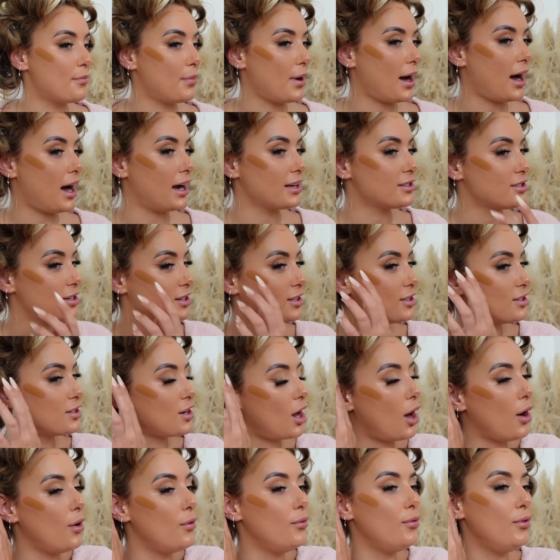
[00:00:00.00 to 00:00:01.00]
but I just
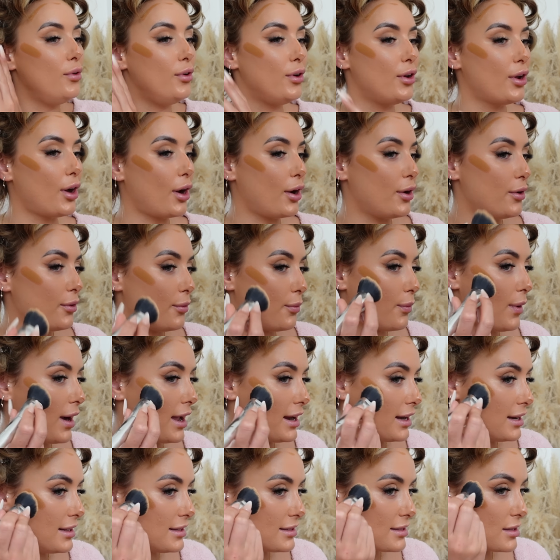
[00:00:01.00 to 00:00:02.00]
don't know
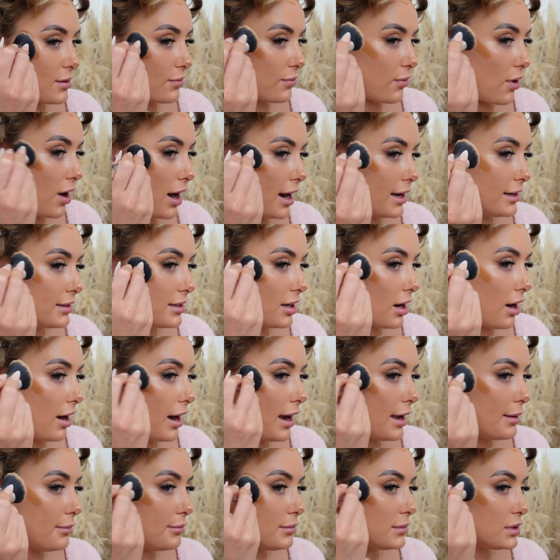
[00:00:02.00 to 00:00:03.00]
when is the right
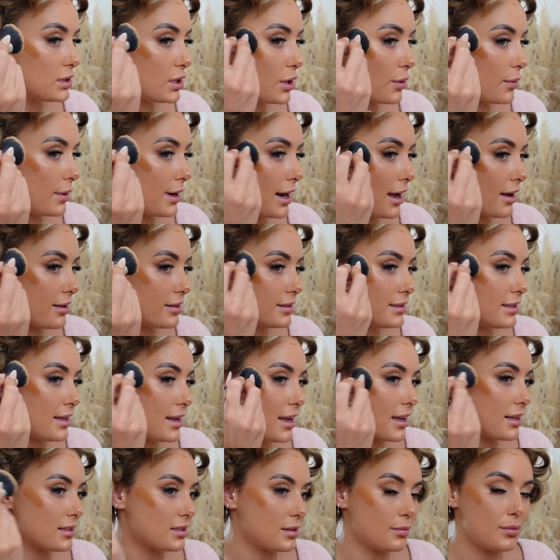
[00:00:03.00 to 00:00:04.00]
time to announce it.